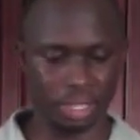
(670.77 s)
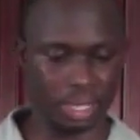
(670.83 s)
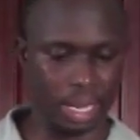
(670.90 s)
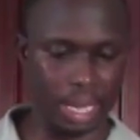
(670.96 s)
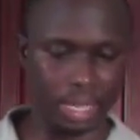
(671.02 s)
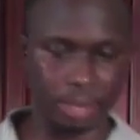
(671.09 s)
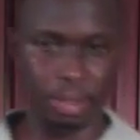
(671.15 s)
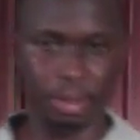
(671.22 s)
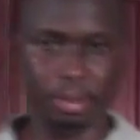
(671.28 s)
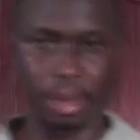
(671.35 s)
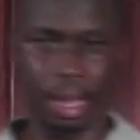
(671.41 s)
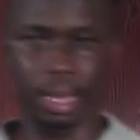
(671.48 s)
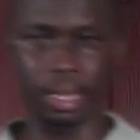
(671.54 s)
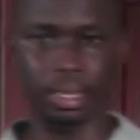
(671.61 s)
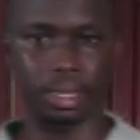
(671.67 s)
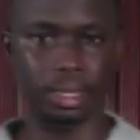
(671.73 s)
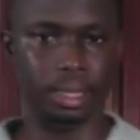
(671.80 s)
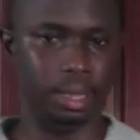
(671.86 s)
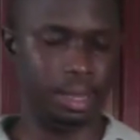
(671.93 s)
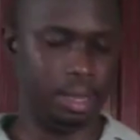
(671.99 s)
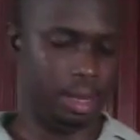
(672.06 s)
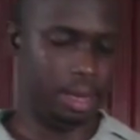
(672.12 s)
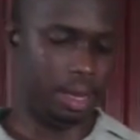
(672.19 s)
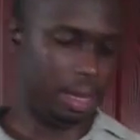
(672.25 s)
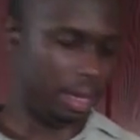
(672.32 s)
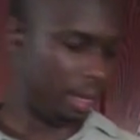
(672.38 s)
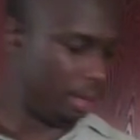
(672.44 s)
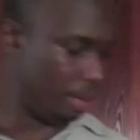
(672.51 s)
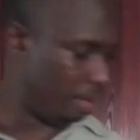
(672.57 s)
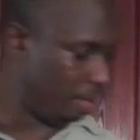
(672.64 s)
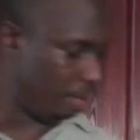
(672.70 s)
size meat mallets.
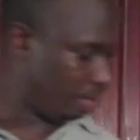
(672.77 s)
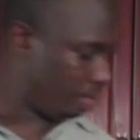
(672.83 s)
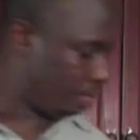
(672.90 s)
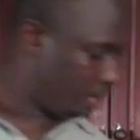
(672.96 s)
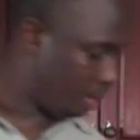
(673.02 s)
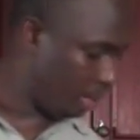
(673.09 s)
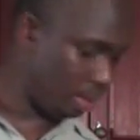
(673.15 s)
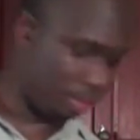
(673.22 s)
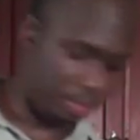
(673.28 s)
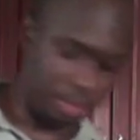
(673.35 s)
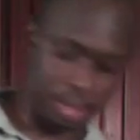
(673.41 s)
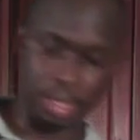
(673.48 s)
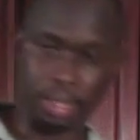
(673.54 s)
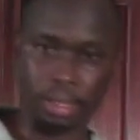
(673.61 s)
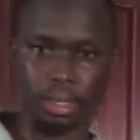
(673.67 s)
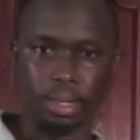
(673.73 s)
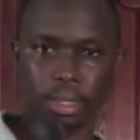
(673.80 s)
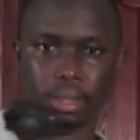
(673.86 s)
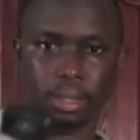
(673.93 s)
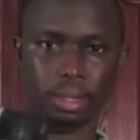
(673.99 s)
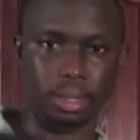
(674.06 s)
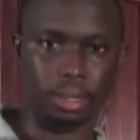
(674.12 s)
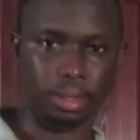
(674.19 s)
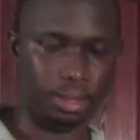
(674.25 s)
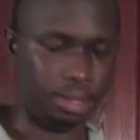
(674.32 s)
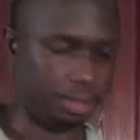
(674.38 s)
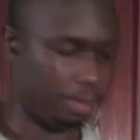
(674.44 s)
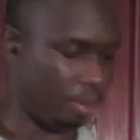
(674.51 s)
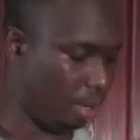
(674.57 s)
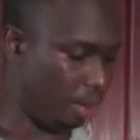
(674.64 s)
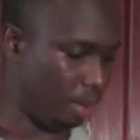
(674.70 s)
This one is a
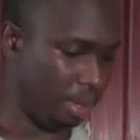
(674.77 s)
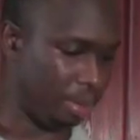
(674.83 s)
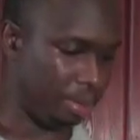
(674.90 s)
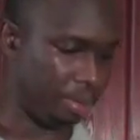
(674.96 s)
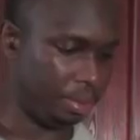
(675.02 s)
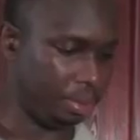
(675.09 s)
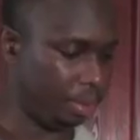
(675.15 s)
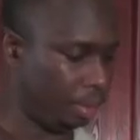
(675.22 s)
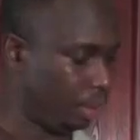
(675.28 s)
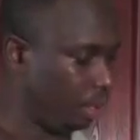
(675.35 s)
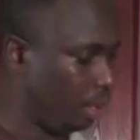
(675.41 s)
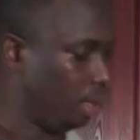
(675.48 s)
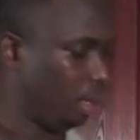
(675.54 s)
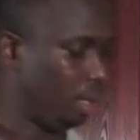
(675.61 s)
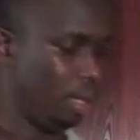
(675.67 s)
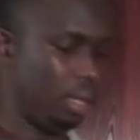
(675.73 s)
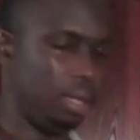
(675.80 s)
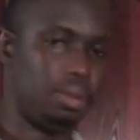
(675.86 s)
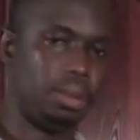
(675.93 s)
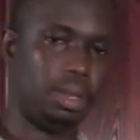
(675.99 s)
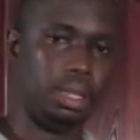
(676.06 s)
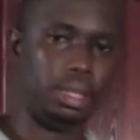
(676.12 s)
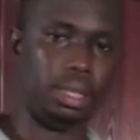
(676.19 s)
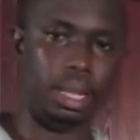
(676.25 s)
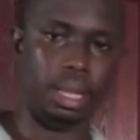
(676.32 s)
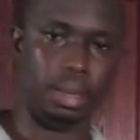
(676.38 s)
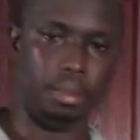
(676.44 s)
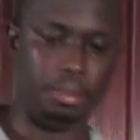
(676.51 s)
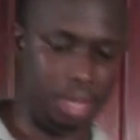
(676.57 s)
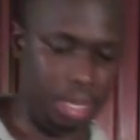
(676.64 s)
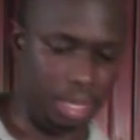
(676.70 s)
small one. This one is like
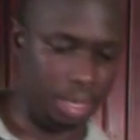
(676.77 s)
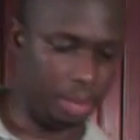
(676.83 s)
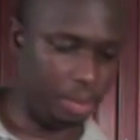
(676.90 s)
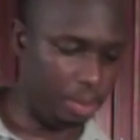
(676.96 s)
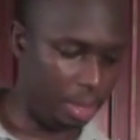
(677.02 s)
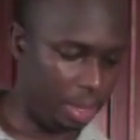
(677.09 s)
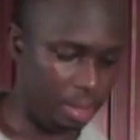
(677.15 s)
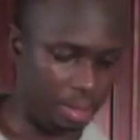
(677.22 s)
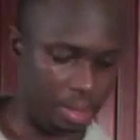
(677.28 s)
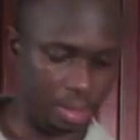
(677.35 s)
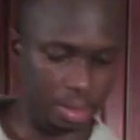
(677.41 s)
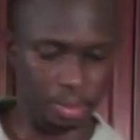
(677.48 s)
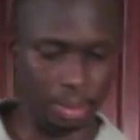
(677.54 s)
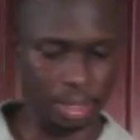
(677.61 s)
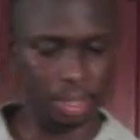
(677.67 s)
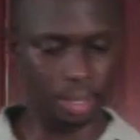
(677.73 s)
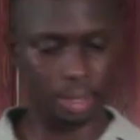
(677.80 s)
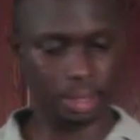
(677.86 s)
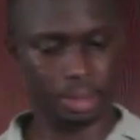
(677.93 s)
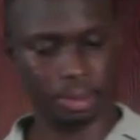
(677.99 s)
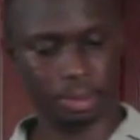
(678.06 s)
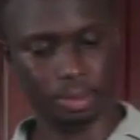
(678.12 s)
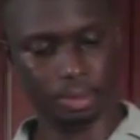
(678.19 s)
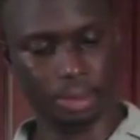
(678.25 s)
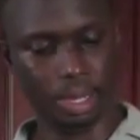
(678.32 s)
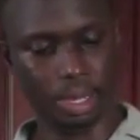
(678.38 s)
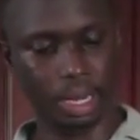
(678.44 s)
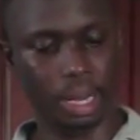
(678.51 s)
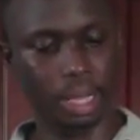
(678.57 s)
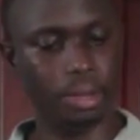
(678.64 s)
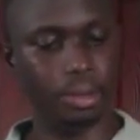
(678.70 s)
a medium one. This one is one
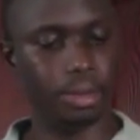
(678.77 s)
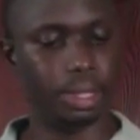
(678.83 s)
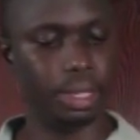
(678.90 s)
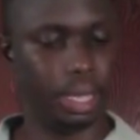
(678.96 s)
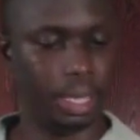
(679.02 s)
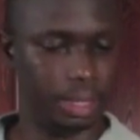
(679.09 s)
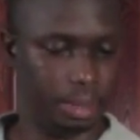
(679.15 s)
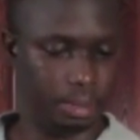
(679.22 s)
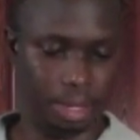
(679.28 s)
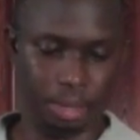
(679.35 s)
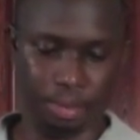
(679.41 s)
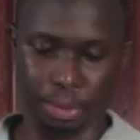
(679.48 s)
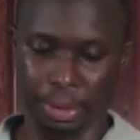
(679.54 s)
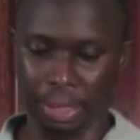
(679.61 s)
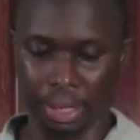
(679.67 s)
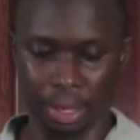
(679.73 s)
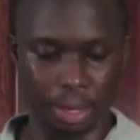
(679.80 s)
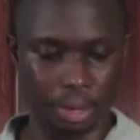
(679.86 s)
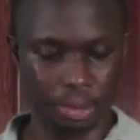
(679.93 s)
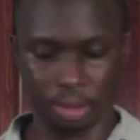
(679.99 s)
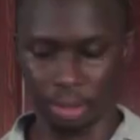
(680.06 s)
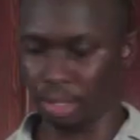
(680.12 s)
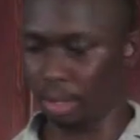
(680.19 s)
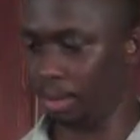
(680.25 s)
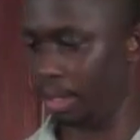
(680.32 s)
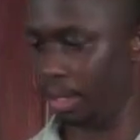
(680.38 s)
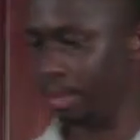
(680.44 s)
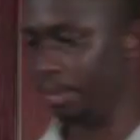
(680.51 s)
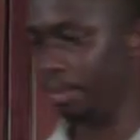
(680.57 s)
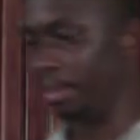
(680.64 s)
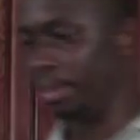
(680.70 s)
that I use in case somebody breaks in the house or something.